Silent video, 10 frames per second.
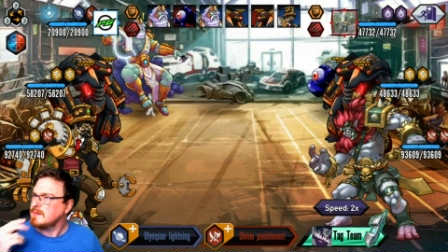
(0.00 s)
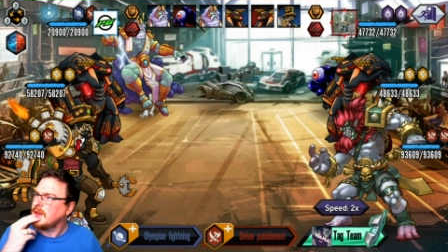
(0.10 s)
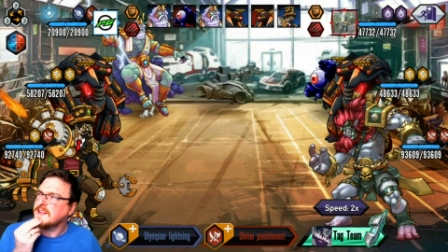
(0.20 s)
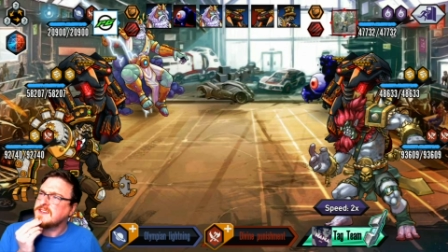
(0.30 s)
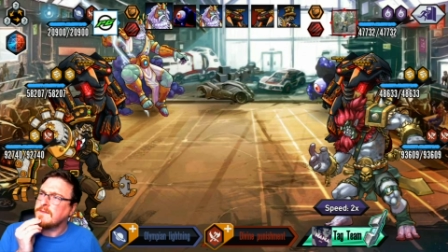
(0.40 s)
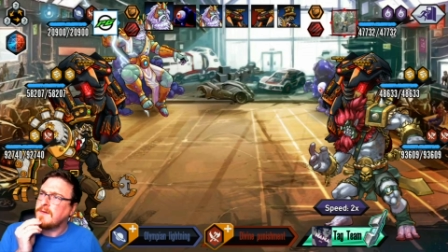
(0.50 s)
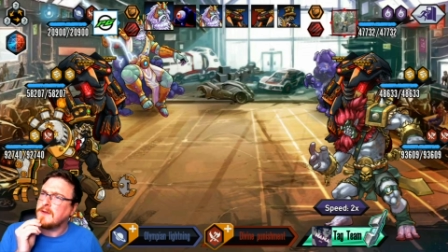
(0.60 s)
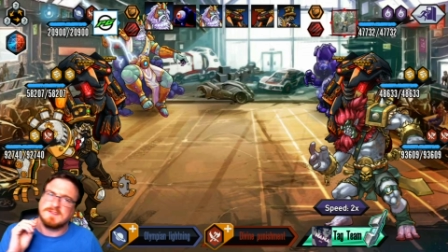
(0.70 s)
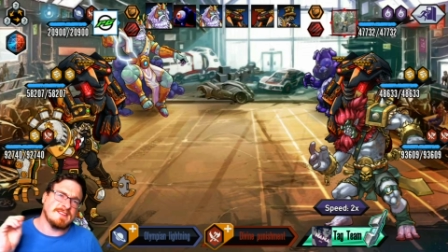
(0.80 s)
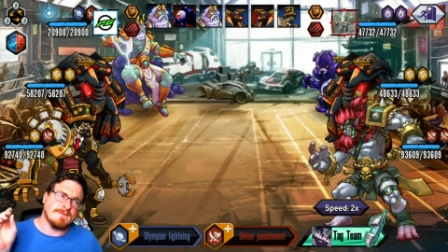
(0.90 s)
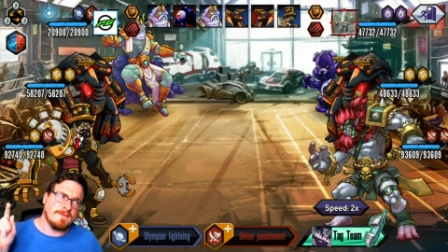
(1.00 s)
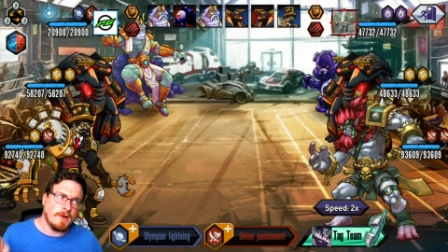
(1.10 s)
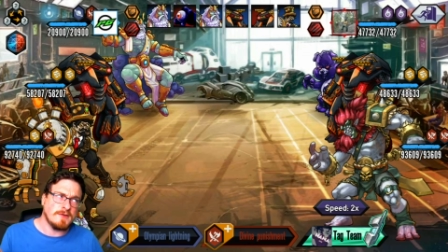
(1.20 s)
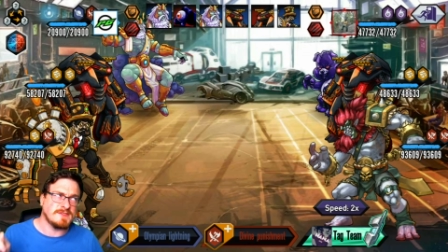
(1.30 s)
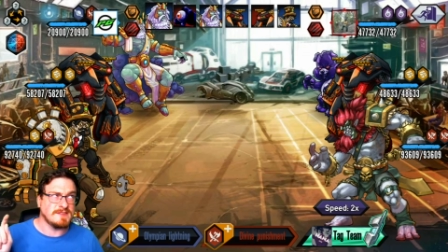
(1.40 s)
no, it's not follows, that
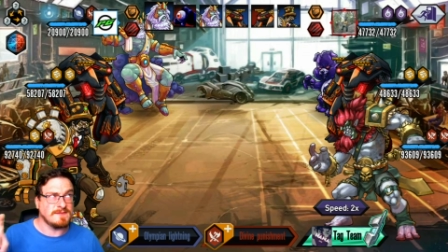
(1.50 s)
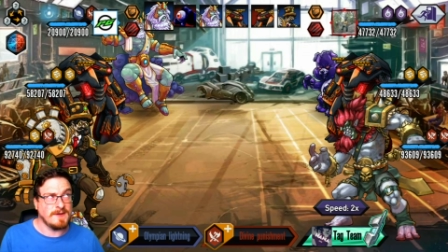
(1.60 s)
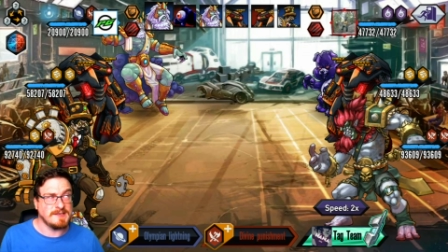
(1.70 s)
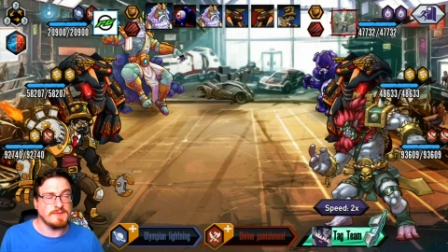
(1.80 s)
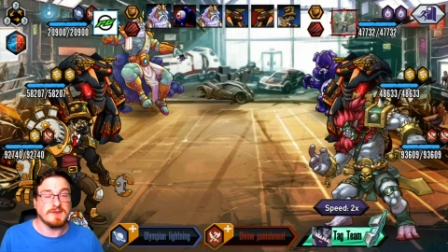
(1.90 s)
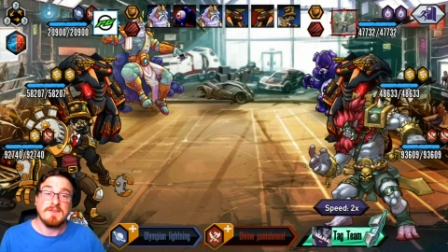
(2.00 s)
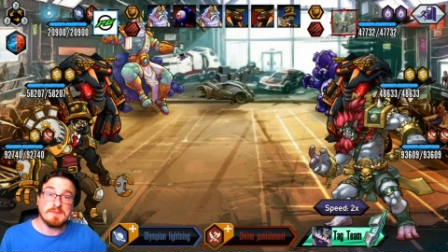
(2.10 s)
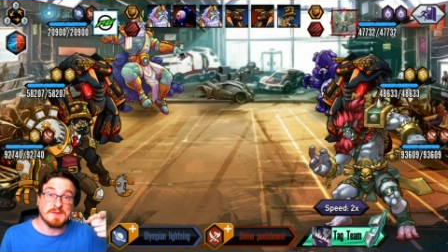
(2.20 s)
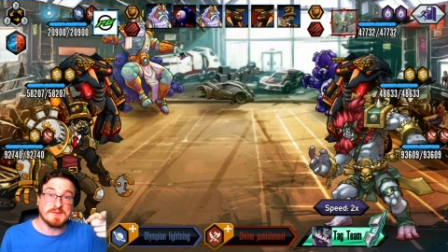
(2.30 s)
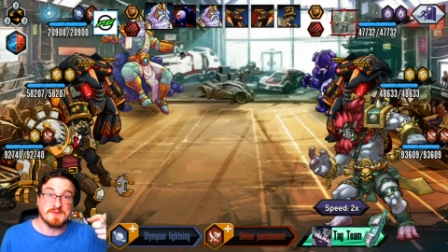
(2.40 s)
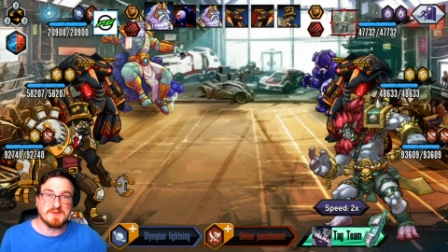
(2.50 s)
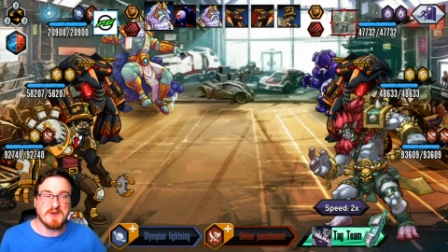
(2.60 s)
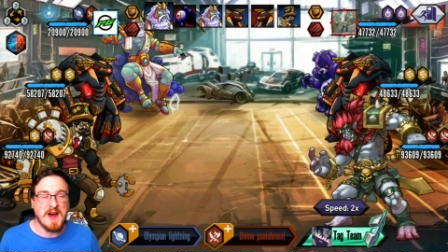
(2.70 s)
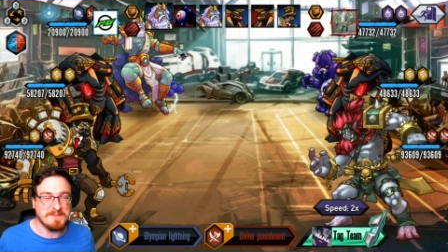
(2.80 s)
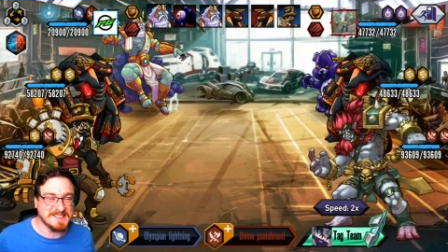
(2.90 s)
follows is Facebook. Give him some
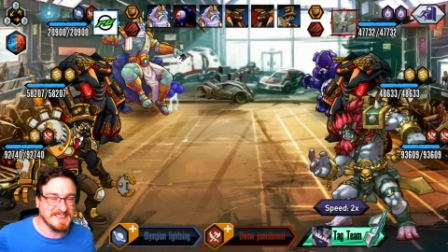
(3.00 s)
subscribers,